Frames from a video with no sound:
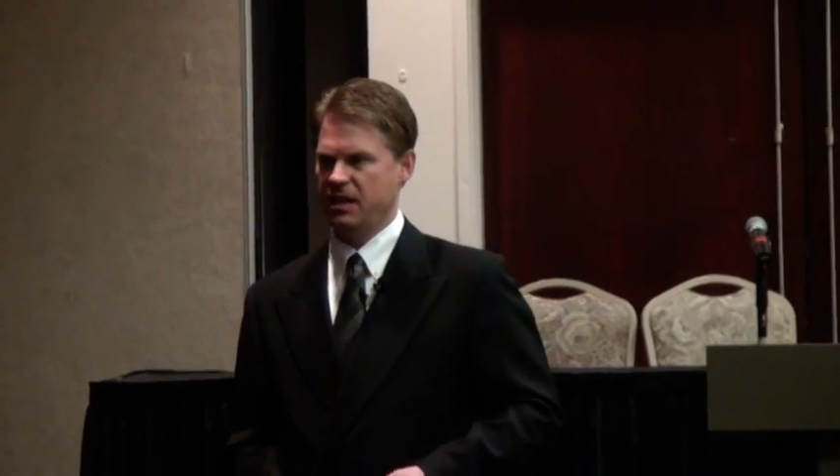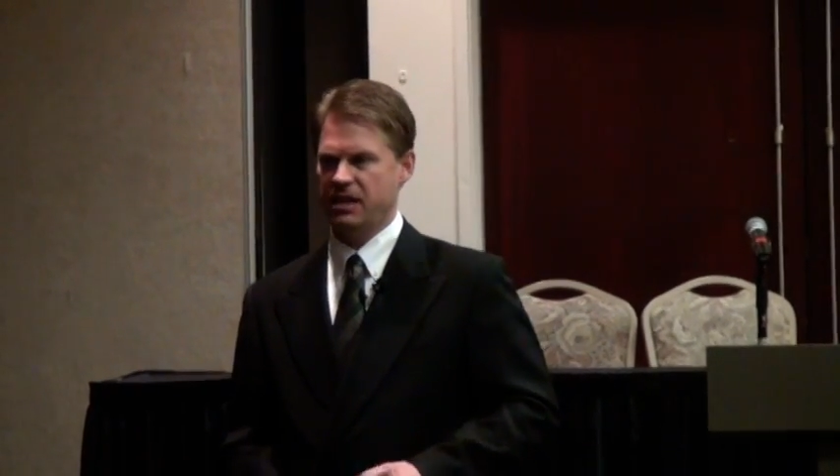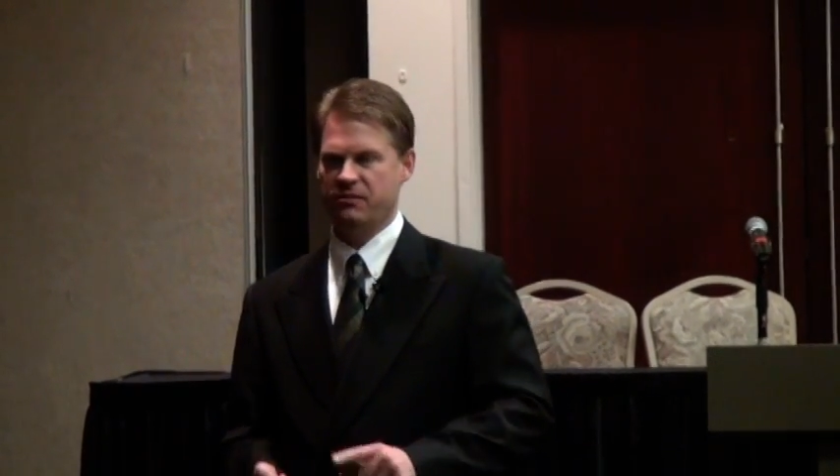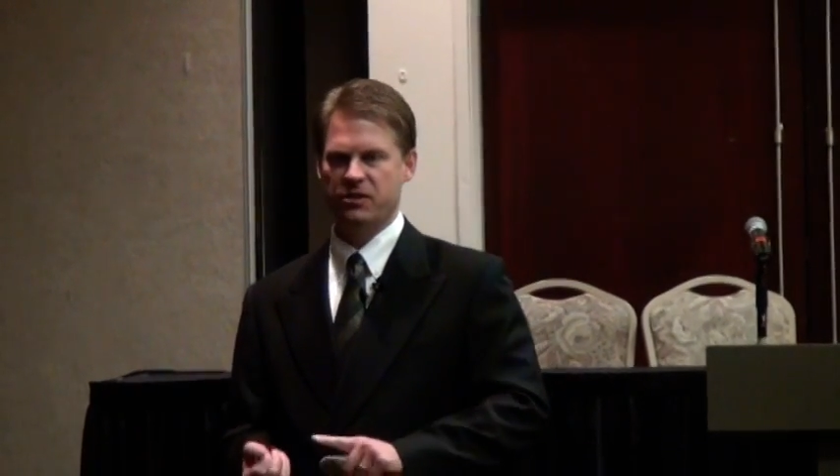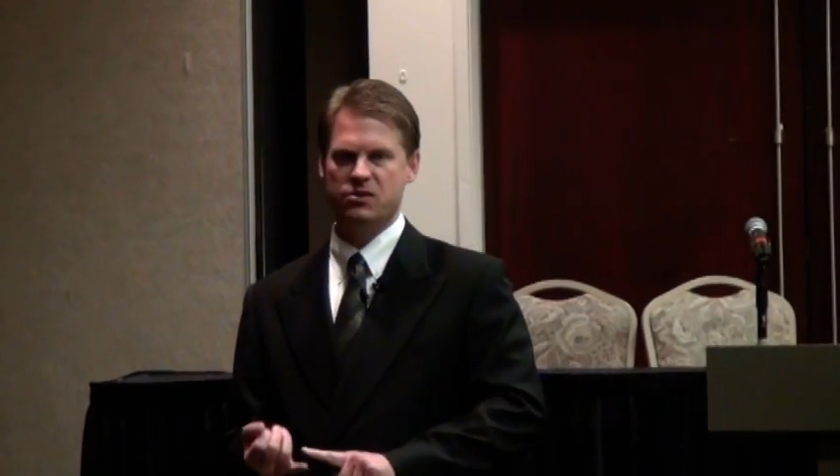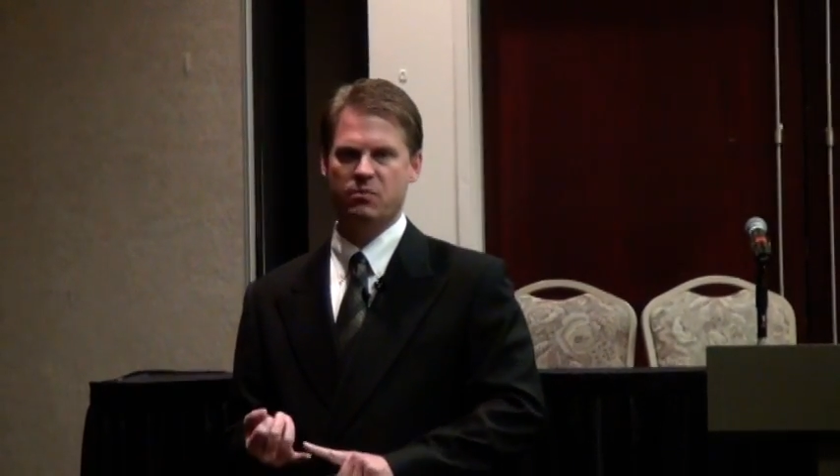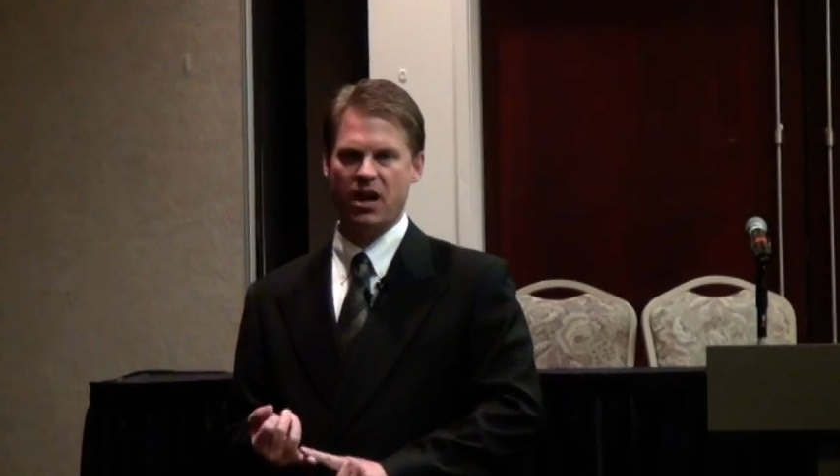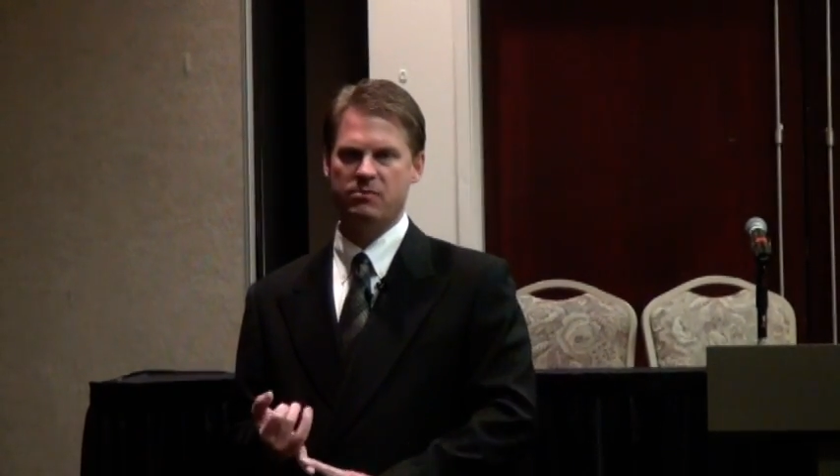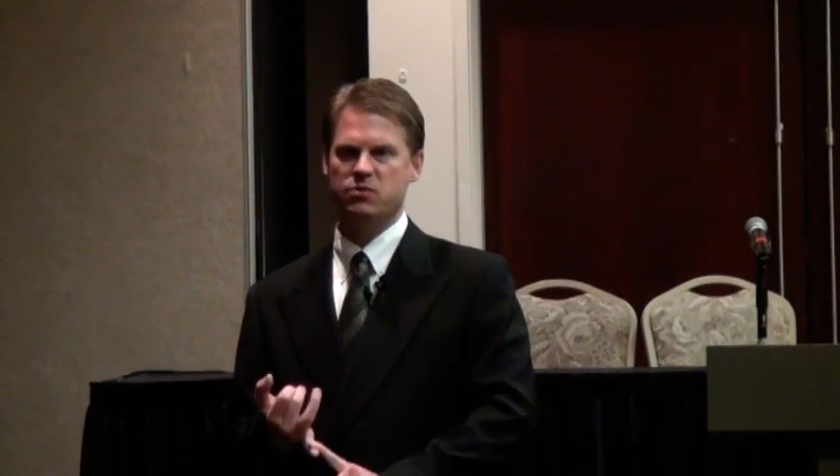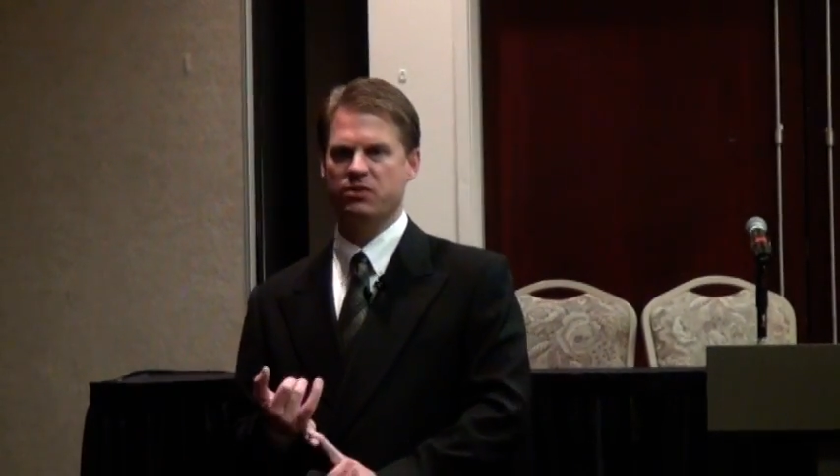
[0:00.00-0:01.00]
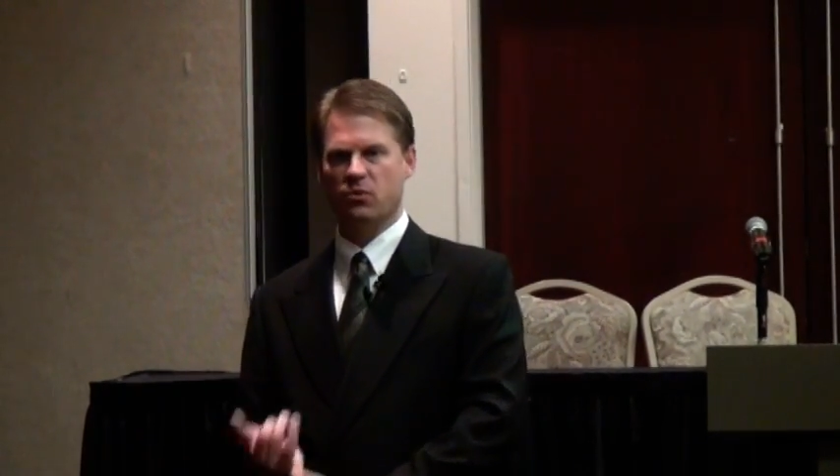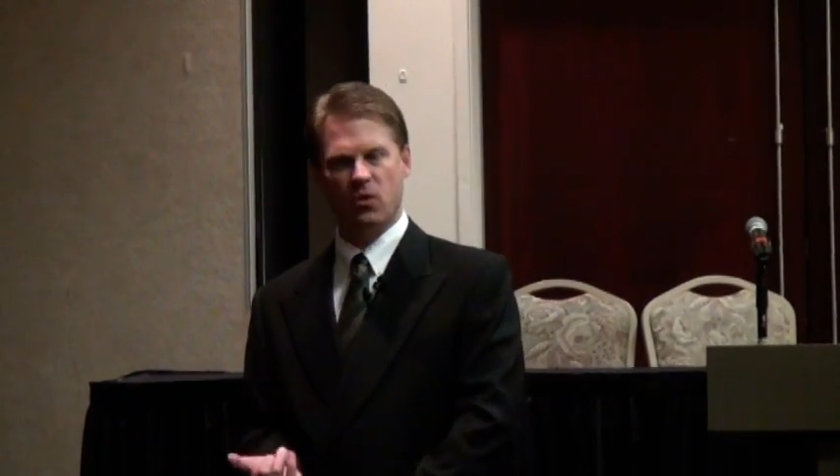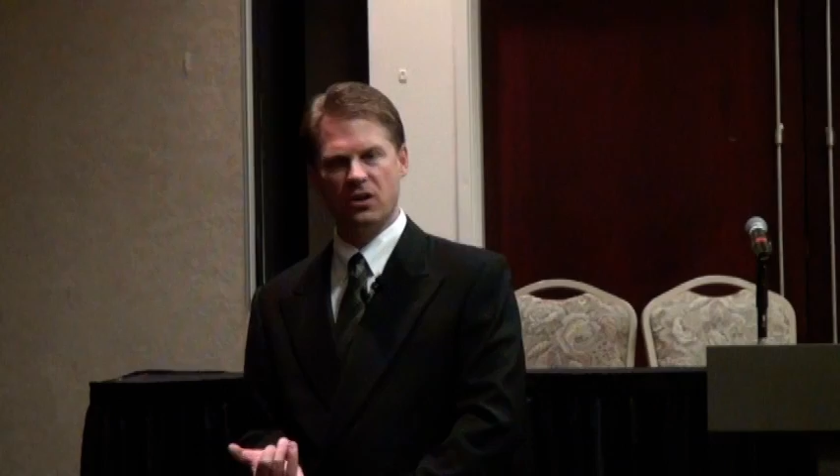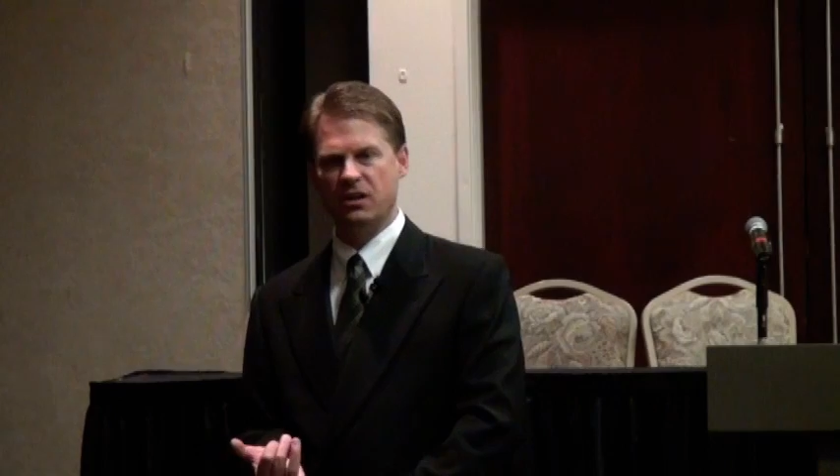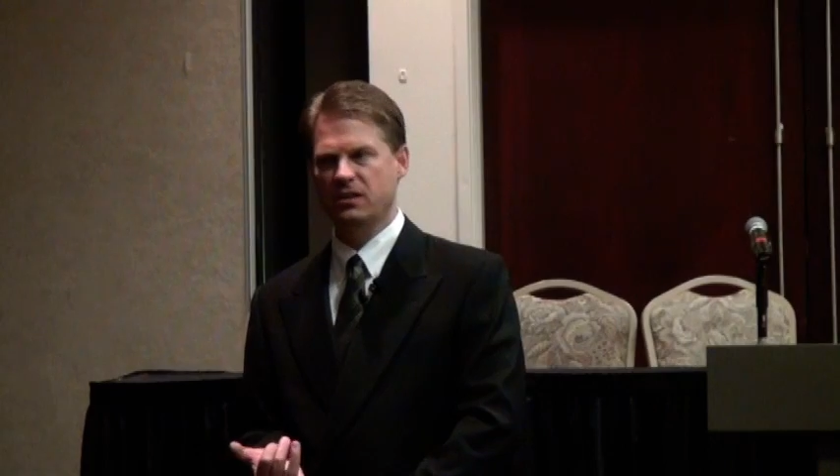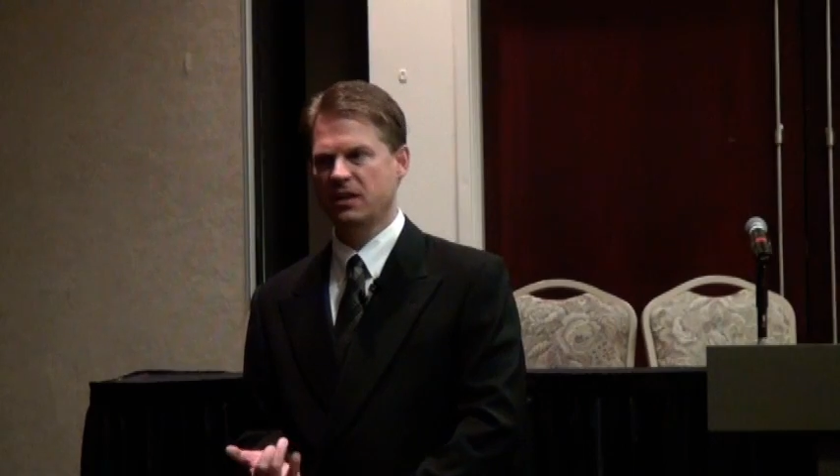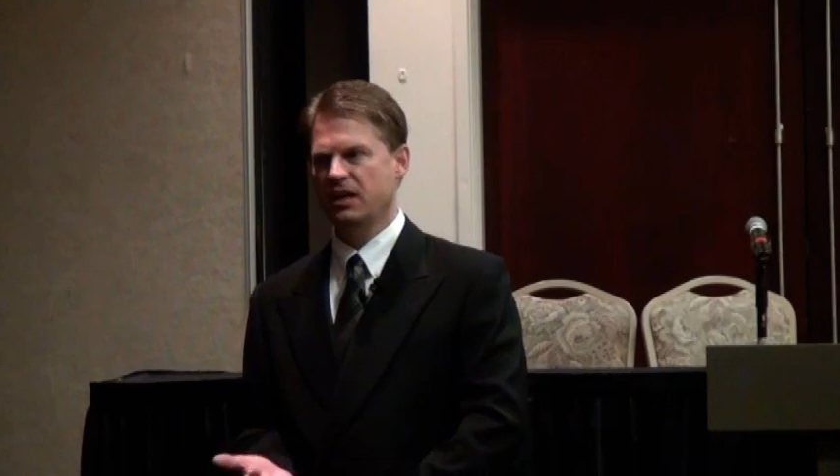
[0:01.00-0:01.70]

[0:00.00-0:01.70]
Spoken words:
And if there's problems with the work,